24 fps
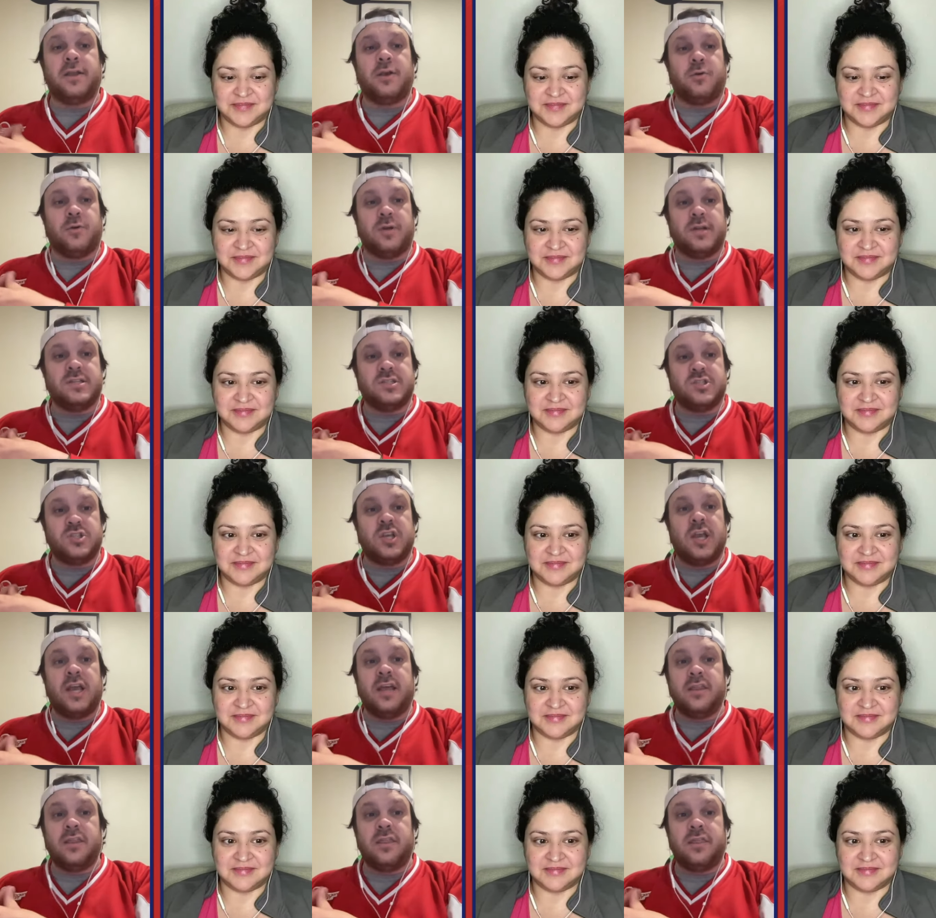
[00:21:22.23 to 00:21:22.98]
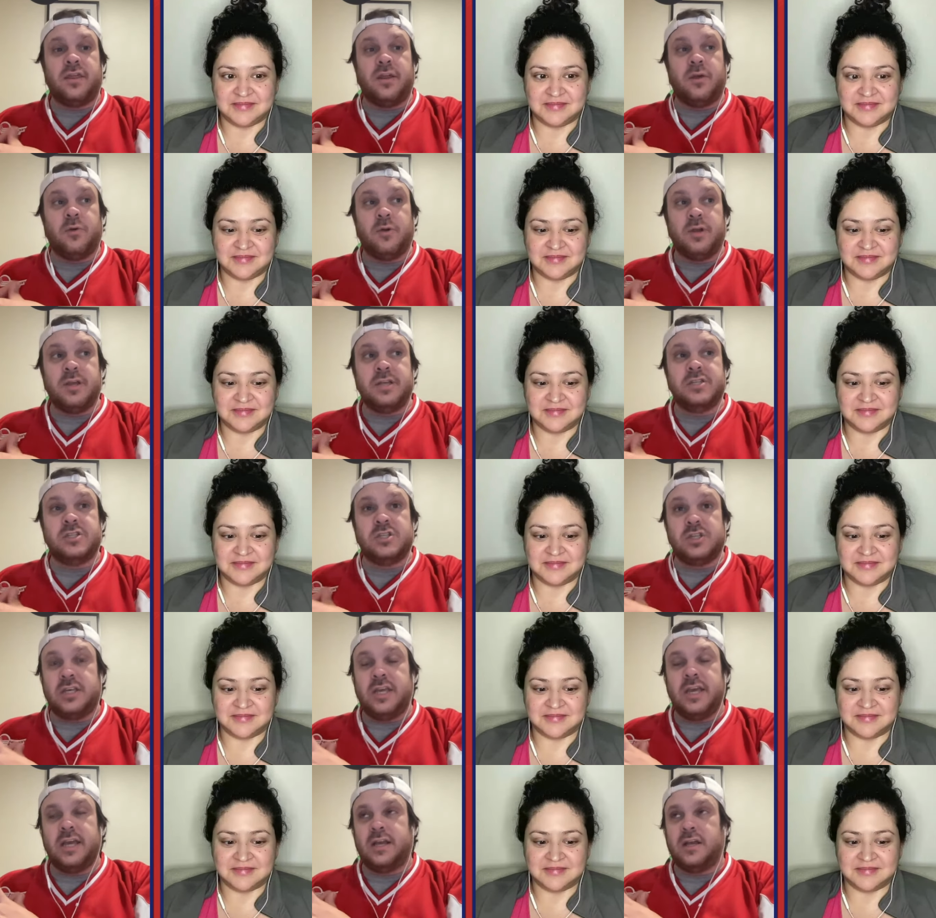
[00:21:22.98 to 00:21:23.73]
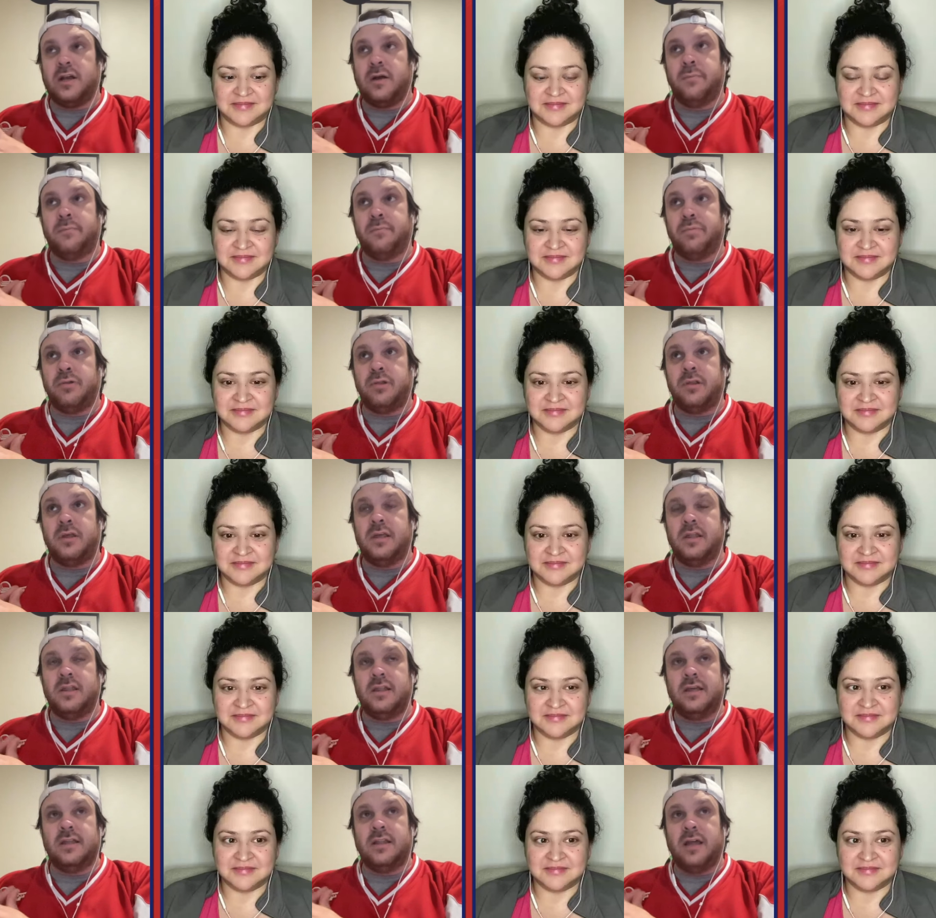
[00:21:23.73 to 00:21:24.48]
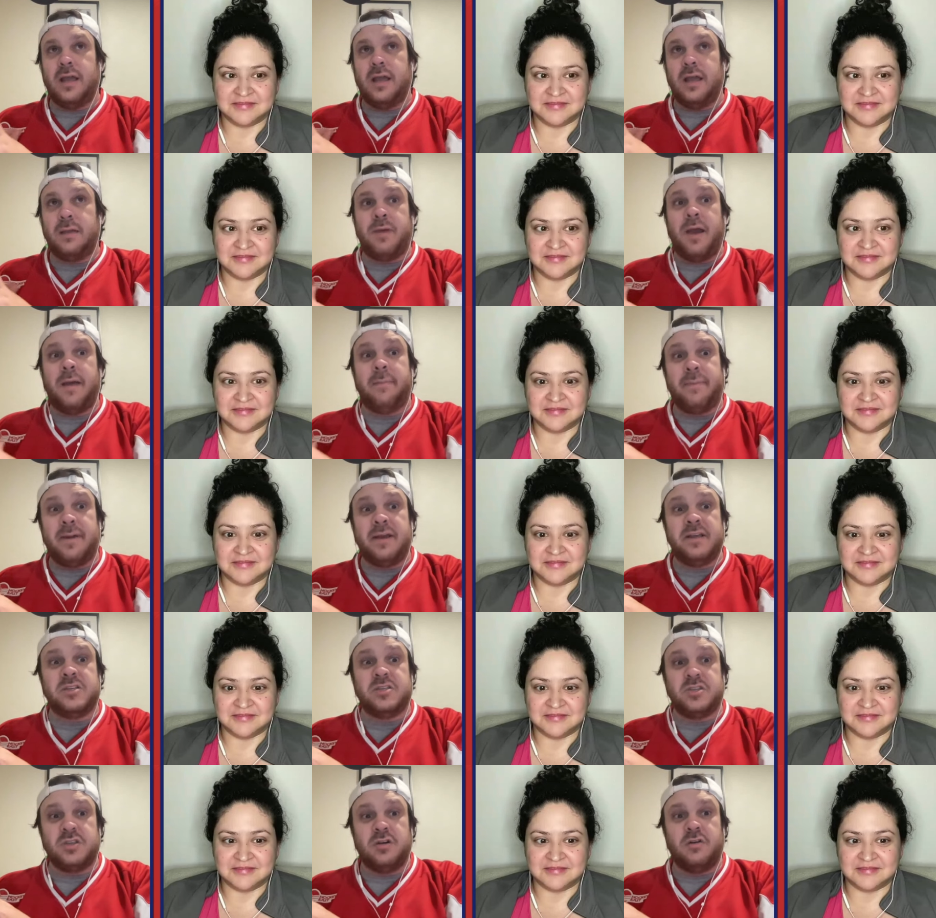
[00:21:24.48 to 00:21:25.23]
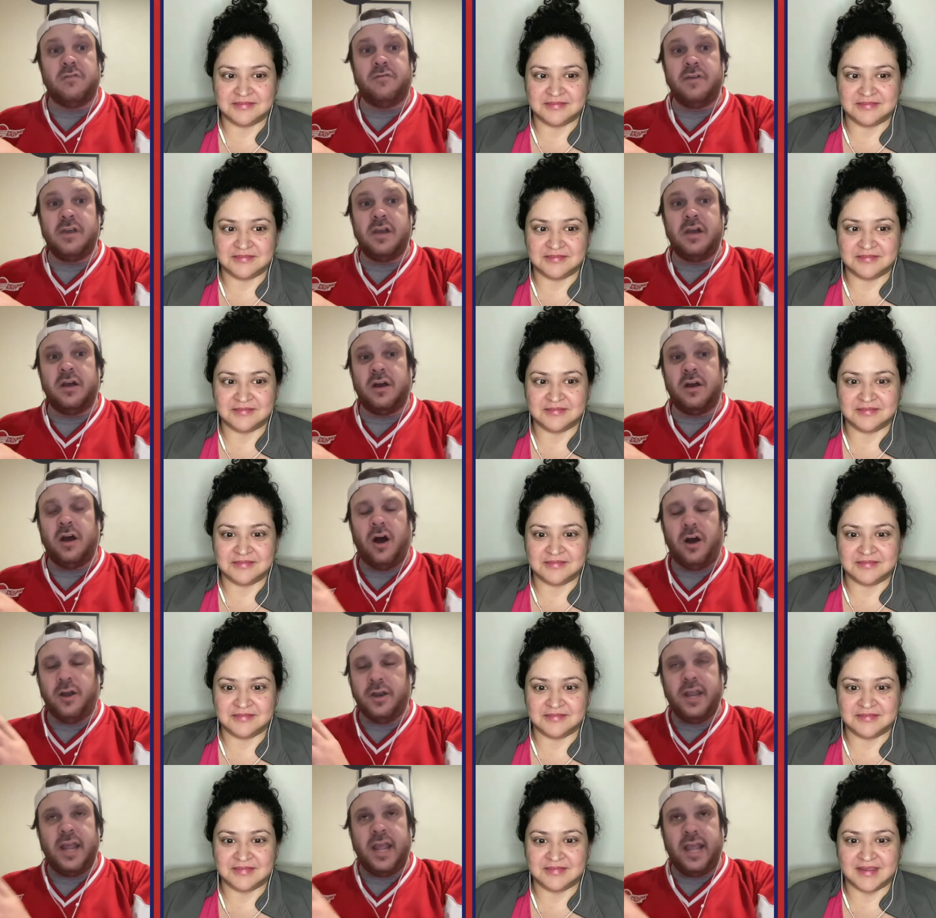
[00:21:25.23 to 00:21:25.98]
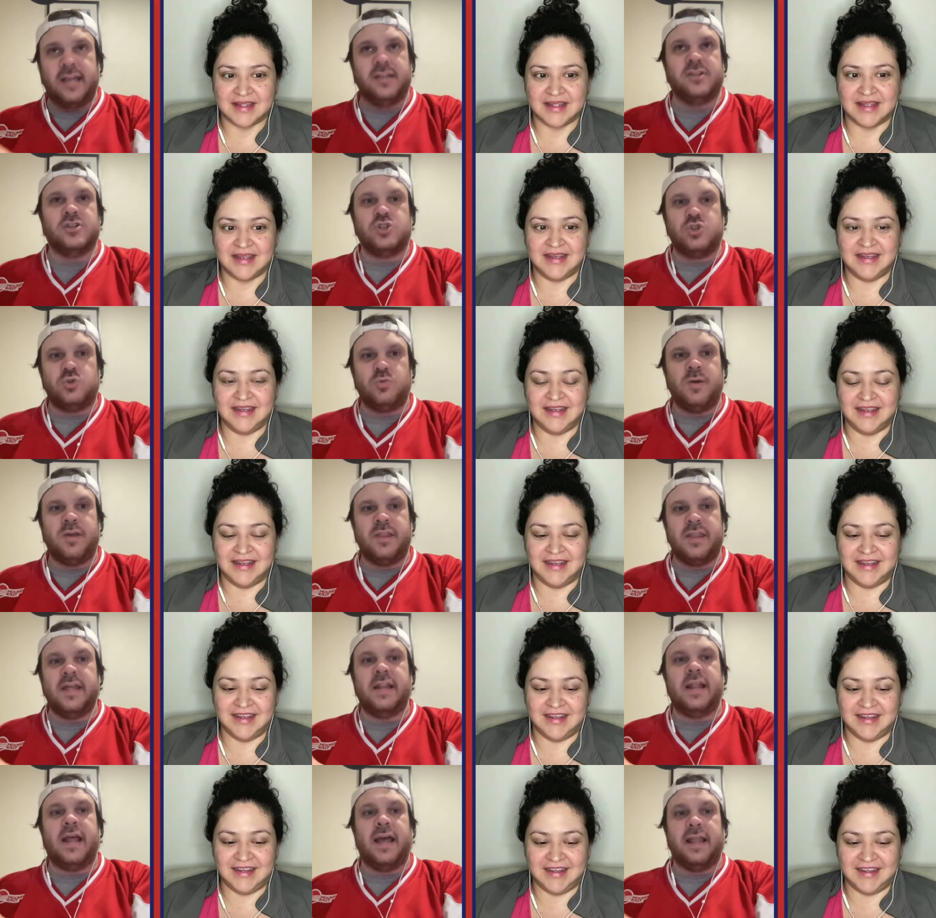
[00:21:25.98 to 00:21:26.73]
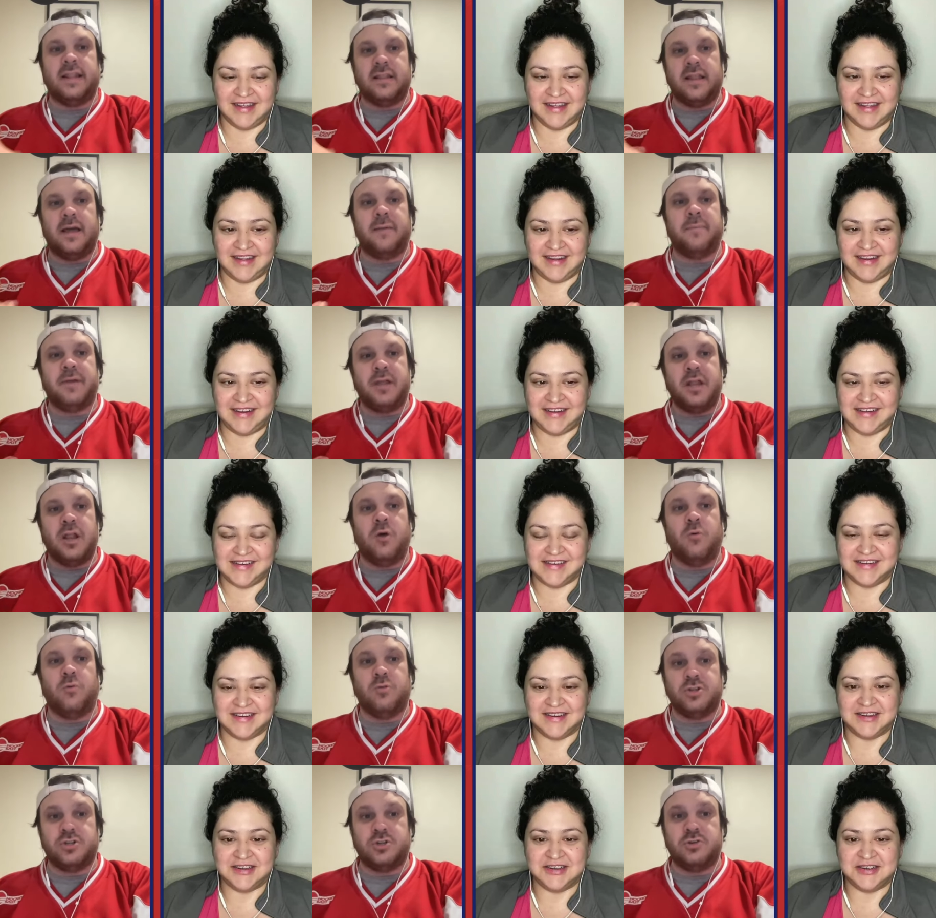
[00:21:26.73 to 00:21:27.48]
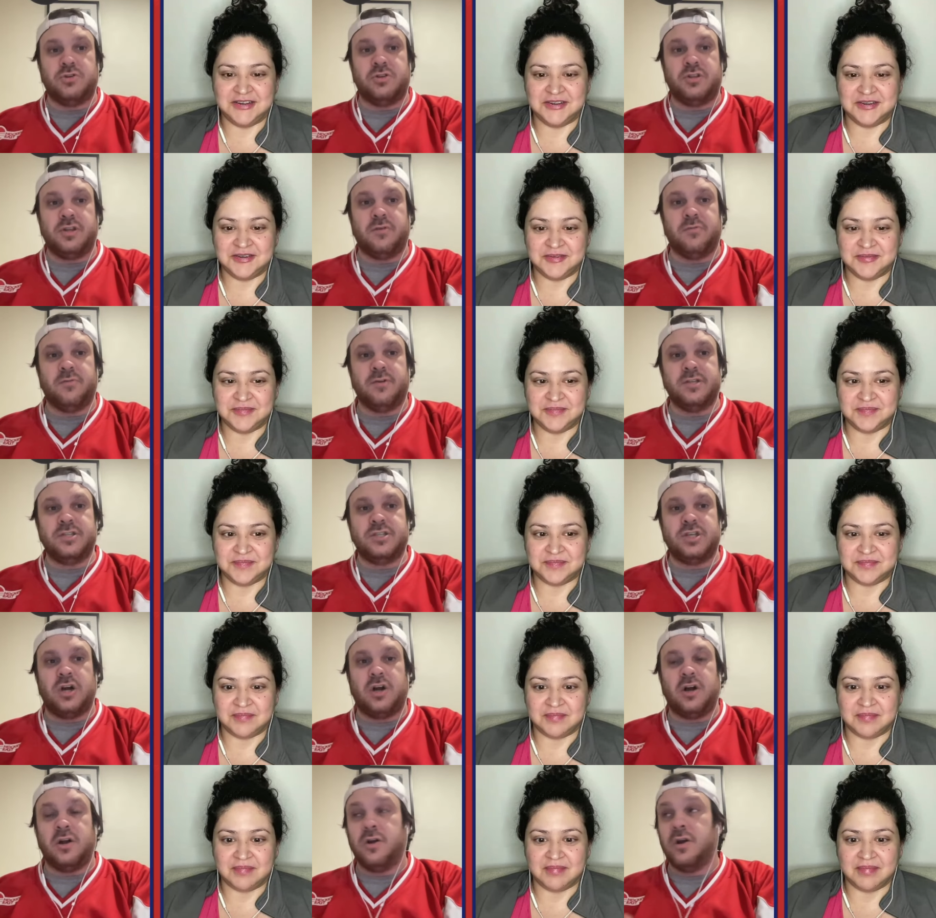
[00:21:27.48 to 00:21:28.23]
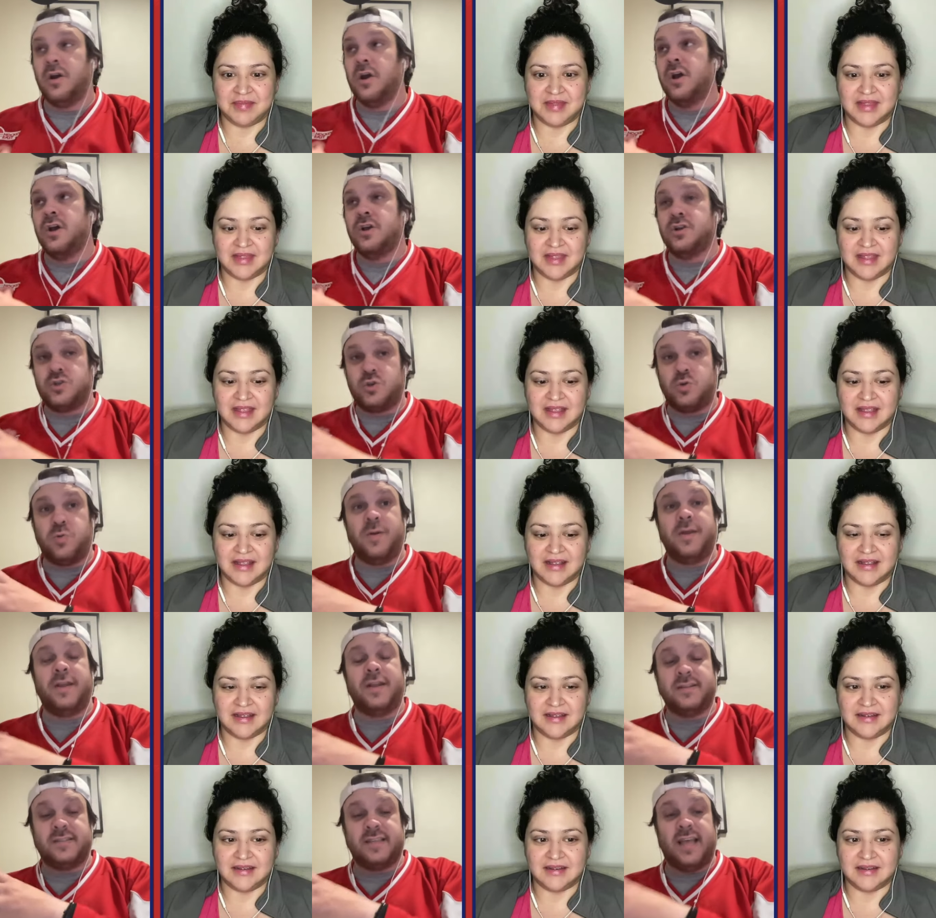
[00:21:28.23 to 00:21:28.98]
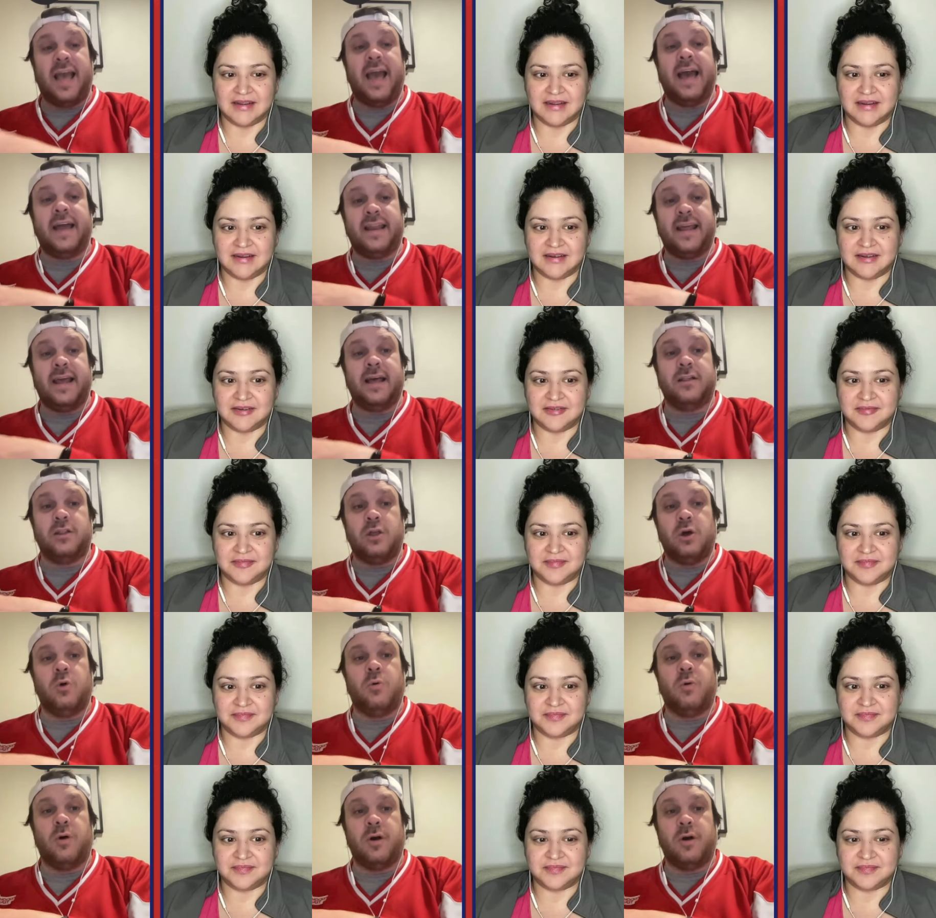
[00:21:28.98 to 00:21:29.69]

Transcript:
Speaker 1: your insane theories. Get completely like Pepe Sylvia unhinged with it and let me know what your theories are tweet us at LO